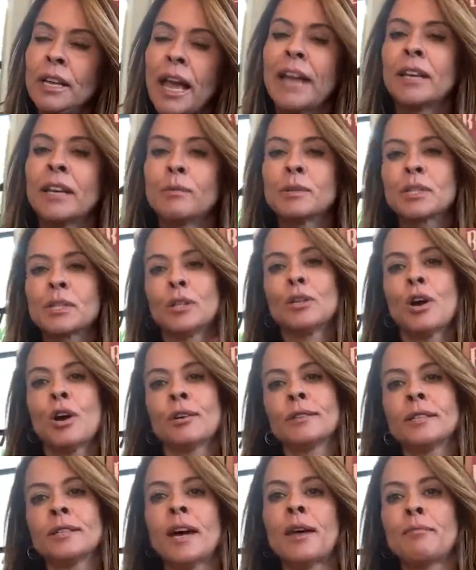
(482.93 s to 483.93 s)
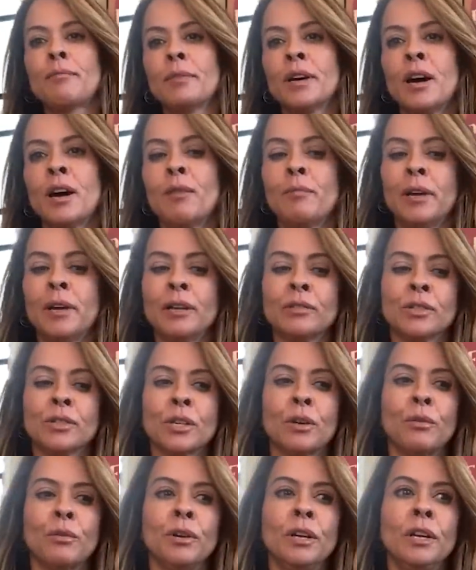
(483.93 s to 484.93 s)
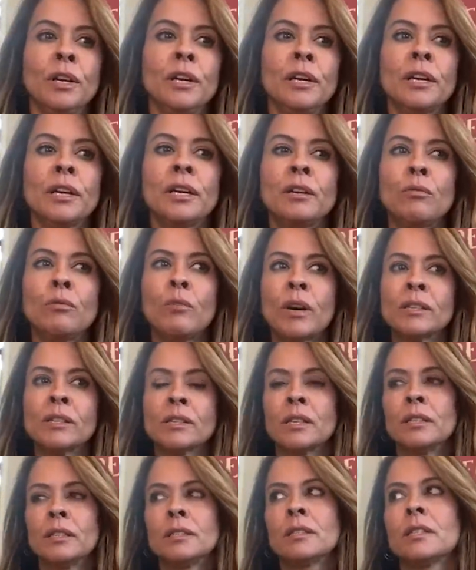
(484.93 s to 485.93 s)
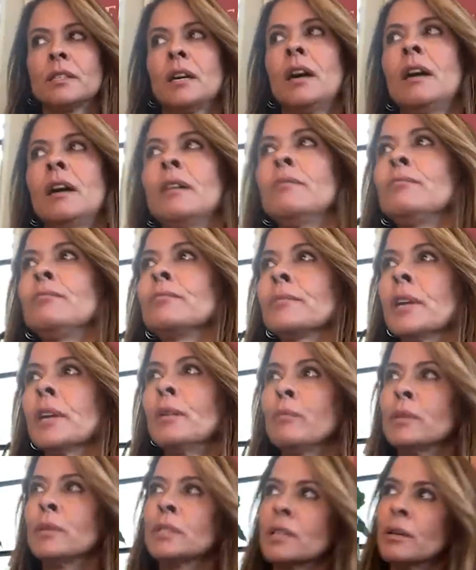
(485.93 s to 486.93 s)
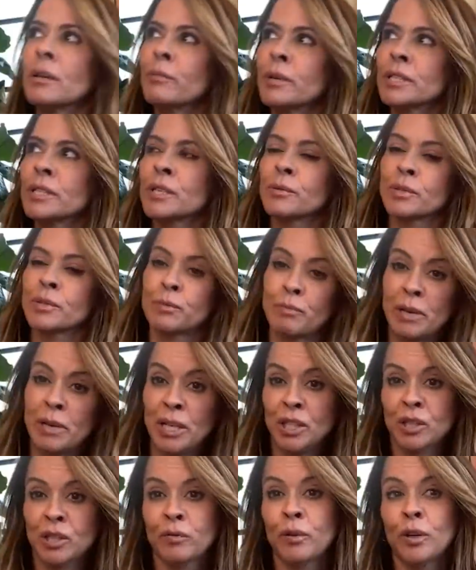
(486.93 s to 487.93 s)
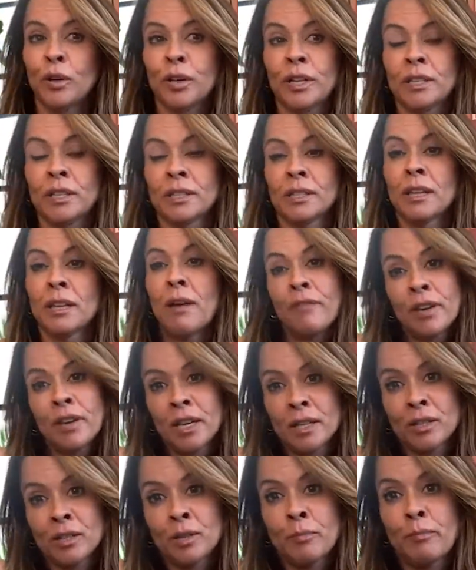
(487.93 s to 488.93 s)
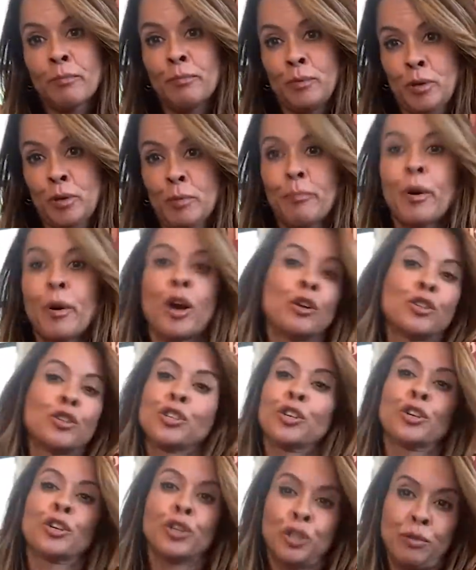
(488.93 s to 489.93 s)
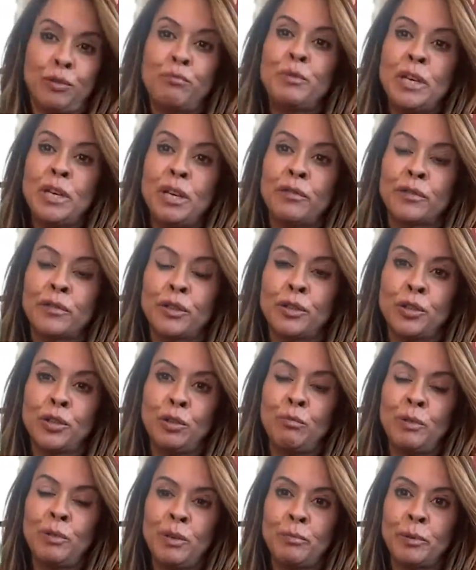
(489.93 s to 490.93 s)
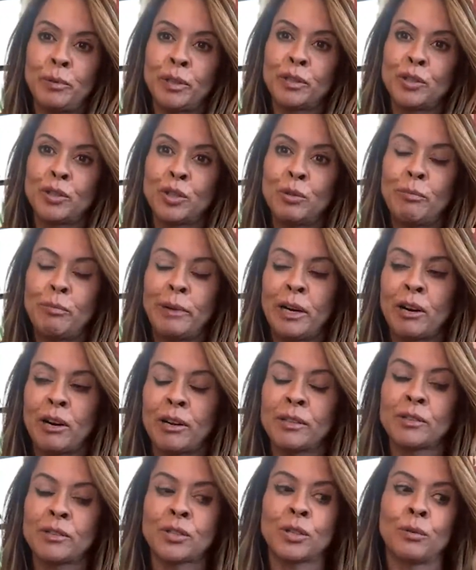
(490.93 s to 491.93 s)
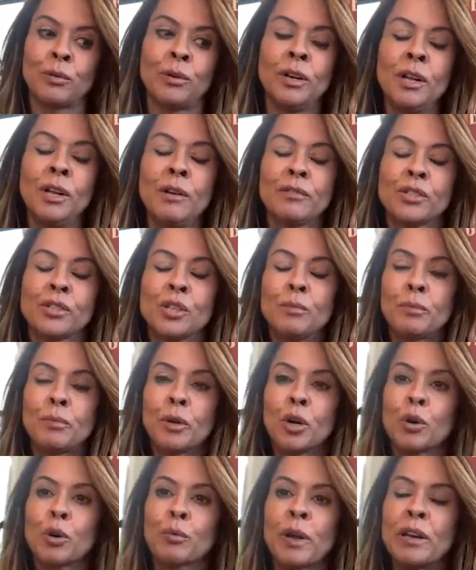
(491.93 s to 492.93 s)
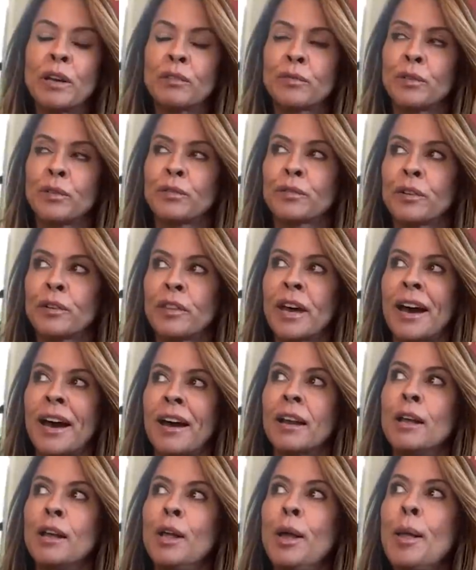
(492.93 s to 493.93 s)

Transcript: And it was a long time coming. So it wasn't, it was as peaceful and as loving as a departure could be for two people and two parents. So super grateful for that.